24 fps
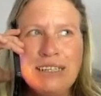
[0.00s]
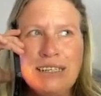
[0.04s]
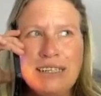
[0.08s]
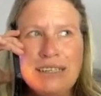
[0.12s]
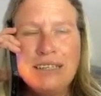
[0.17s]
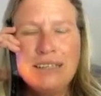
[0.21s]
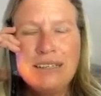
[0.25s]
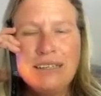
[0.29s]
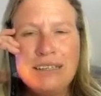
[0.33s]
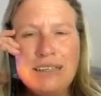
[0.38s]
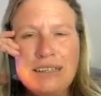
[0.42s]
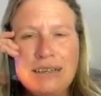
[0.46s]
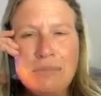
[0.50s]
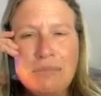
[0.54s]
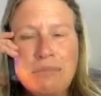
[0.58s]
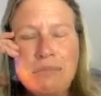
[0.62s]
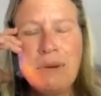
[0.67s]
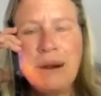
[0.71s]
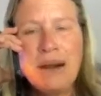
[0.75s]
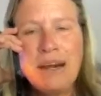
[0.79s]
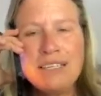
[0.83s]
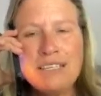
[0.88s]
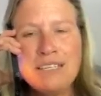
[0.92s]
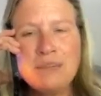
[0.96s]
Thank you.
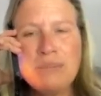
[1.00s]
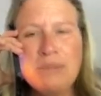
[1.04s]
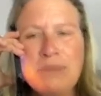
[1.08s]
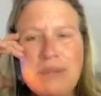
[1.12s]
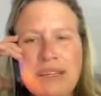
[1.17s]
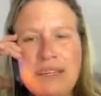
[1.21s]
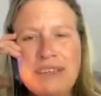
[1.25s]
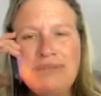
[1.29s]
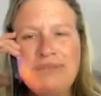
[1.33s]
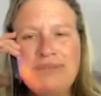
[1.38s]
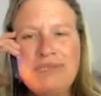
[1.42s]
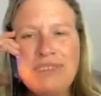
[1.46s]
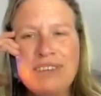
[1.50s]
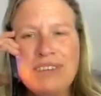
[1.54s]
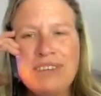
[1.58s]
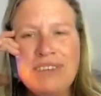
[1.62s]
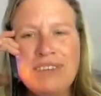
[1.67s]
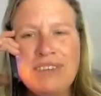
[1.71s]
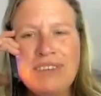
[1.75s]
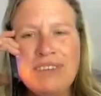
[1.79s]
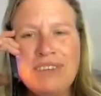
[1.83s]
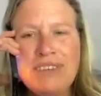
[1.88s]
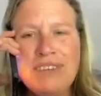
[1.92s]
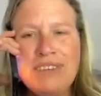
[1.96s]
Possibly th-
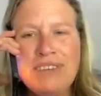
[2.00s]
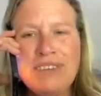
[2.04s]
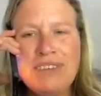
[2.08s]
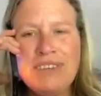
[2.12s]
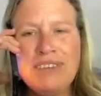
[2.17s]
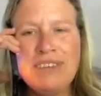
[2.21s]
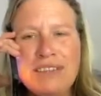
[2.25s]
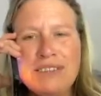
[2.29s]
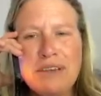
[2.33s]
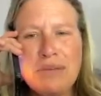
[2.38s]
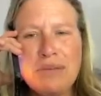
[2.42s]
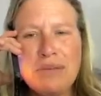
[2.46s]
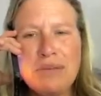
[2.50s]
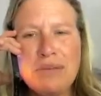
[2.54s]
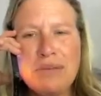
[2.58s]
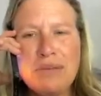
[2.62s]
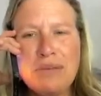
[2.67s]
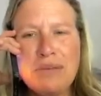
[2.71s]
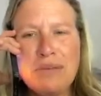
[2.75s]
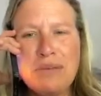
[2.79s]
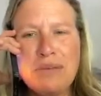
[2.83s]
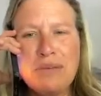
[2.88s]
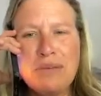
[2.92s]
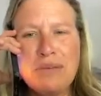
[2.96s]
this
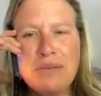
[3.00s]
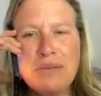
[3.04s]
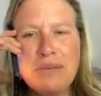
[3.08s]
computer.